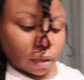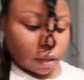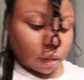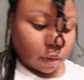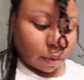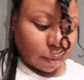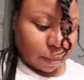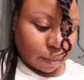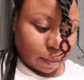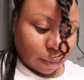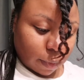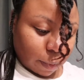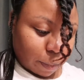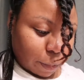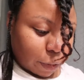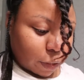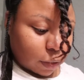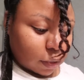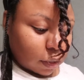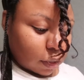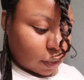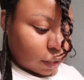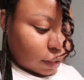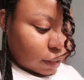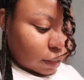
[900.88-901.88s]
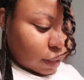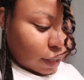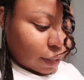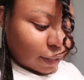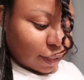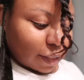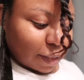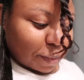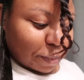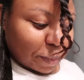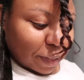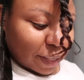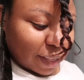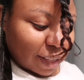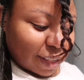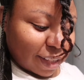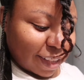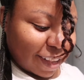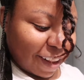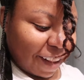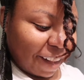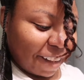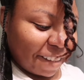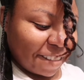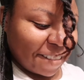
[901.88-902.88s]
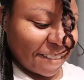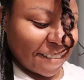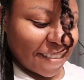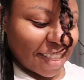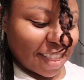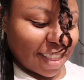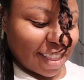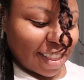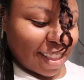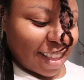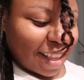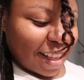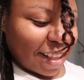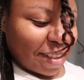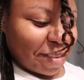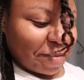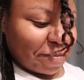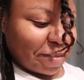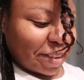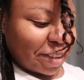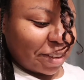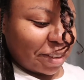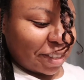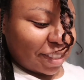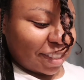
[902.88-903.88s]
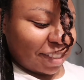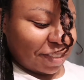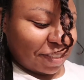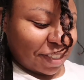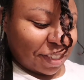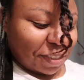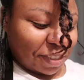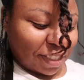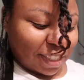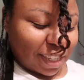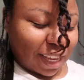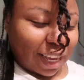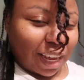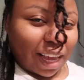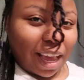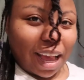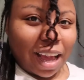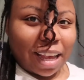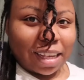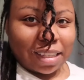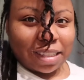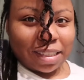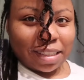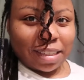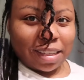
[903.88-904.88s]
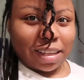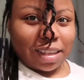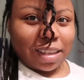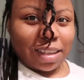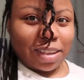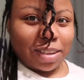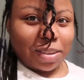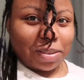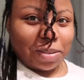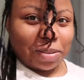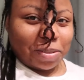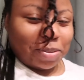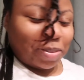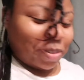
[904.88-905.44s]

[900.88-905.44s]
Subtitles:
oh, my boss just texted me. be crazy if she was like, I see you.